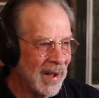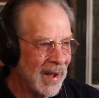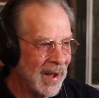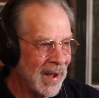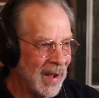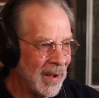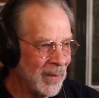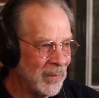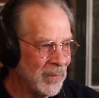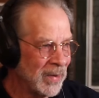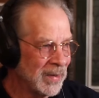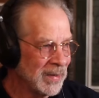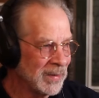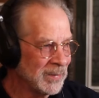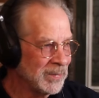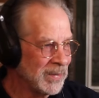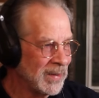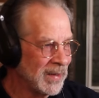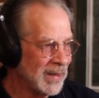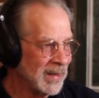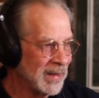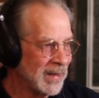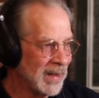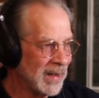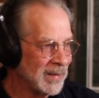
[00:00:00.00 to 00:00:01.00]
I want to
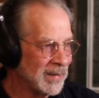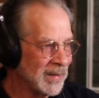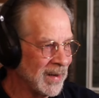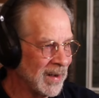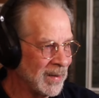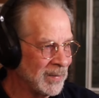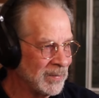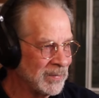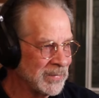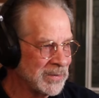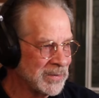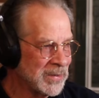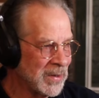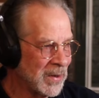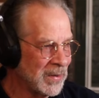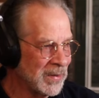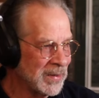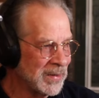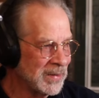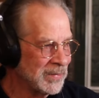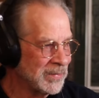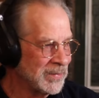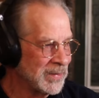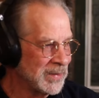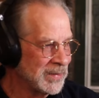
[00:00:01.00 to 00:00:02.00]
play. I'm
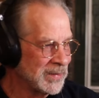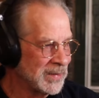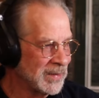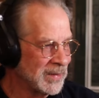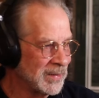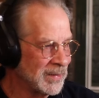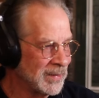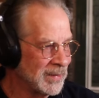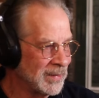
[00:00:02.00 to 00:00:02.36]
sorry if this